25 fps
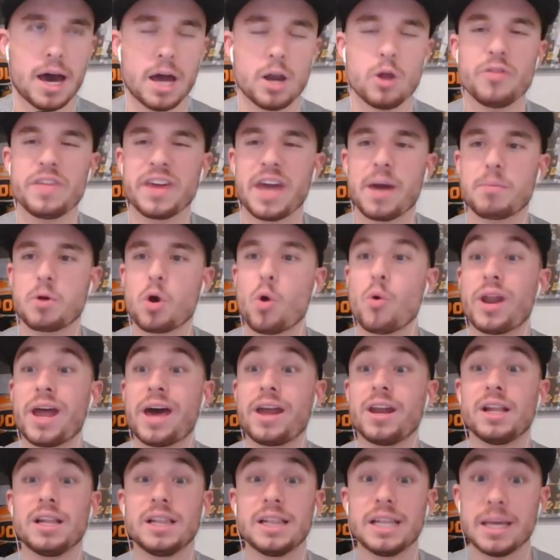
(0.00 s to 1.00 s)
think I'm going out on
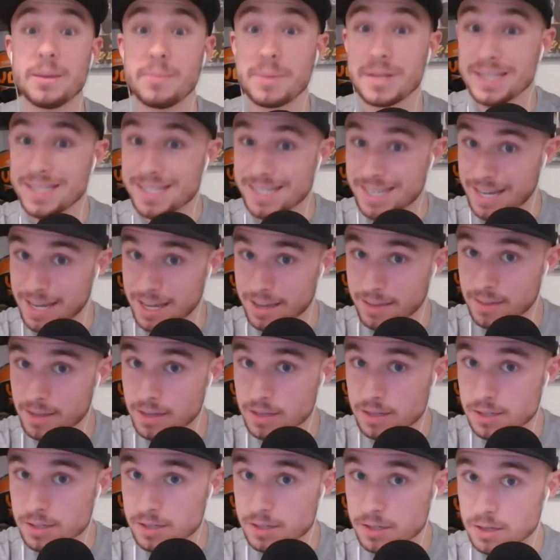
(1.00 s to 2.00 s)
a limb and saying
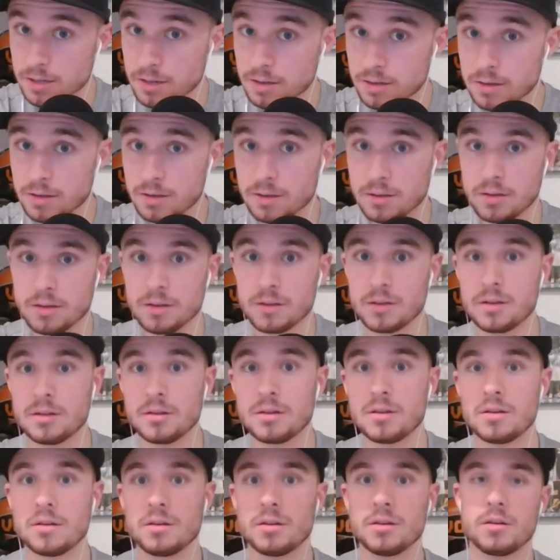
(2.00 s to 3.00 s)
this.
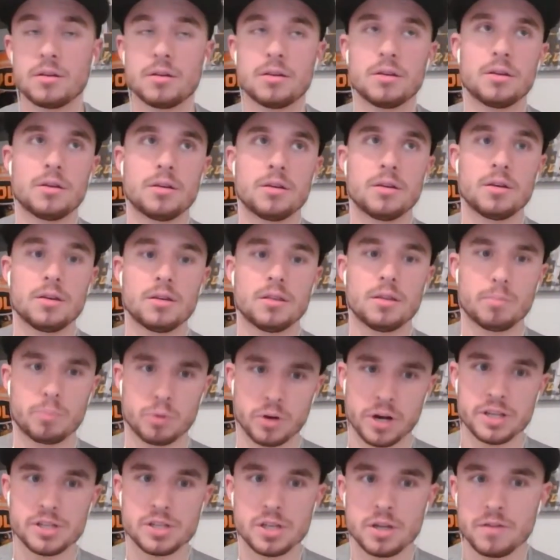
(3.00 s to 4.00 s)
The
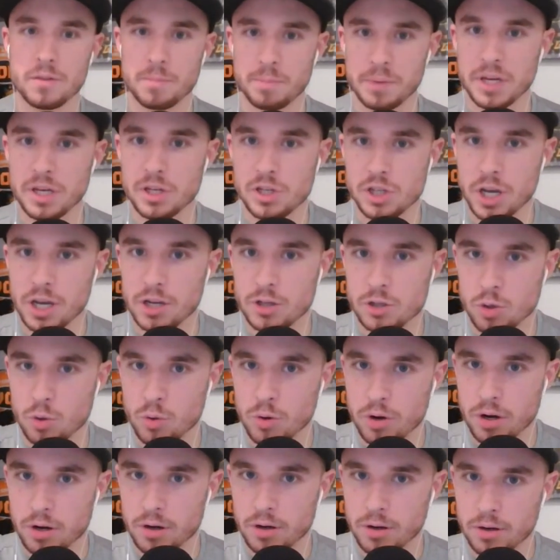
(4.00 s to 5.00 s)
president of the PGA
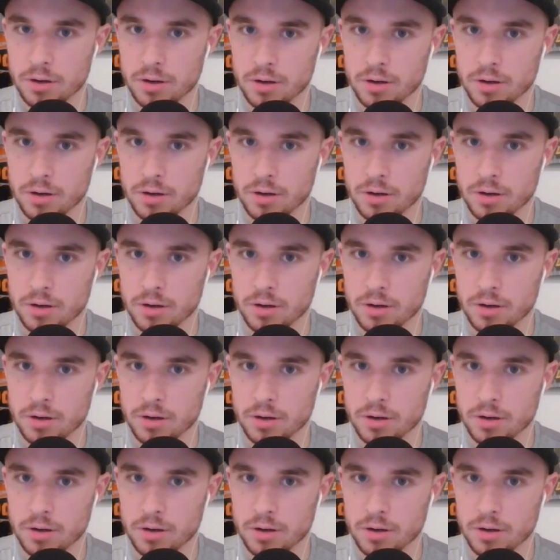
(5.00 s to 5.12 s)
Tour,